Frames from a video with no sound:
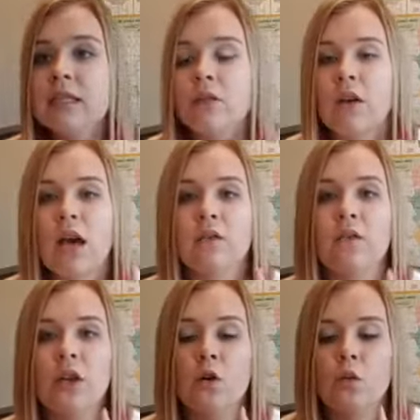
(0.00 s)
I'll have a
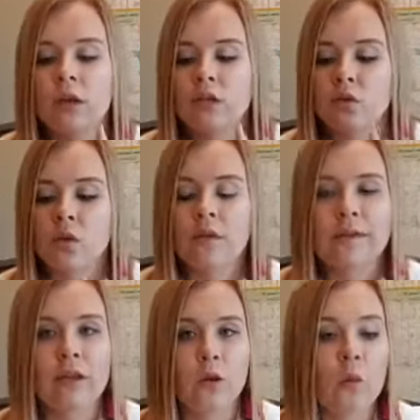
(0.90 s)
video what a soil
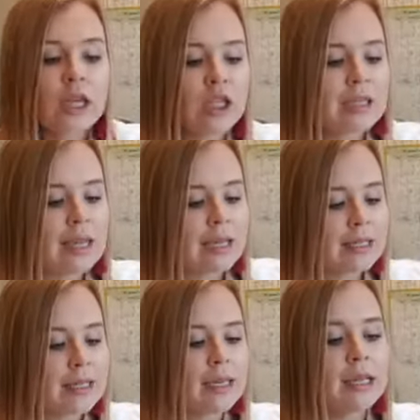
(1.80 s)
evaluation
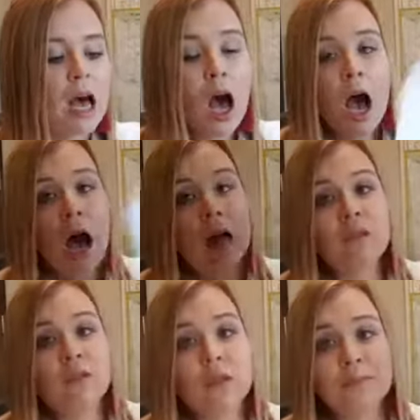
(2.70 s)
test is. I'll
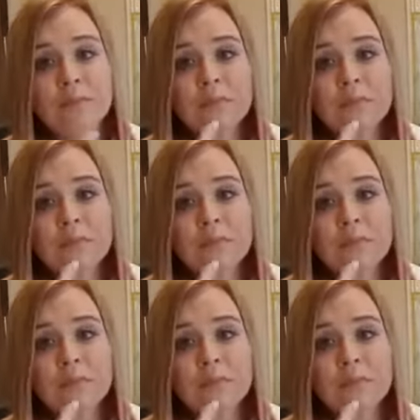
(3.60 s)
have a